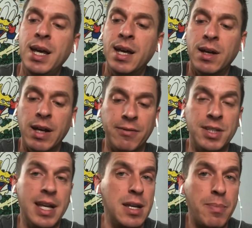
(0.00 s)
If you're
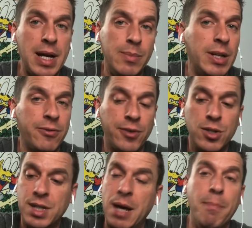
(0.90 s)
saying you're paying them on the first,
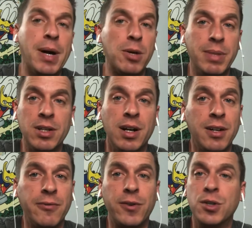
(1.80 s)
it better be there on the first.